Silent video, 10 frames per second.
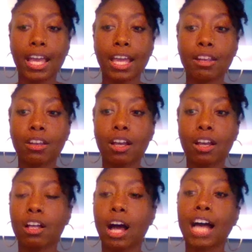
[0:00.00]
And
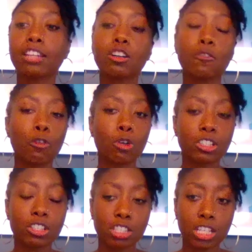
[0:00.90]
I look
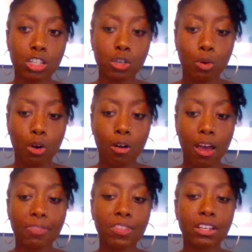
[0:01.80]
forward to seeing you
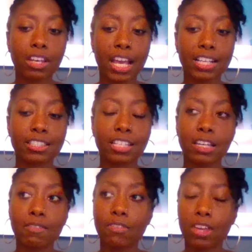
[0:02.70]
all at the next
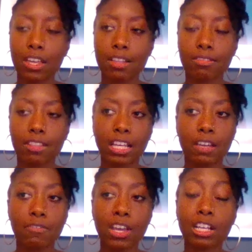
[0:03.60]
event.
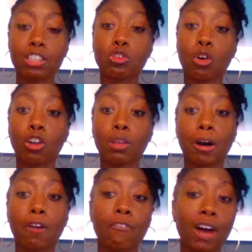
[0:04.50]
The event is
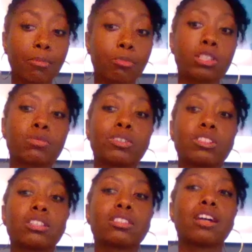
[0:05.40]
all about fibroids,
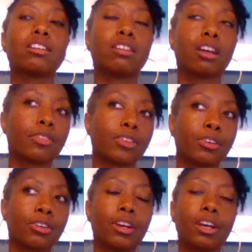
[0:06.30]
which is
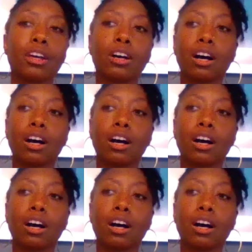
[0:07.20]
another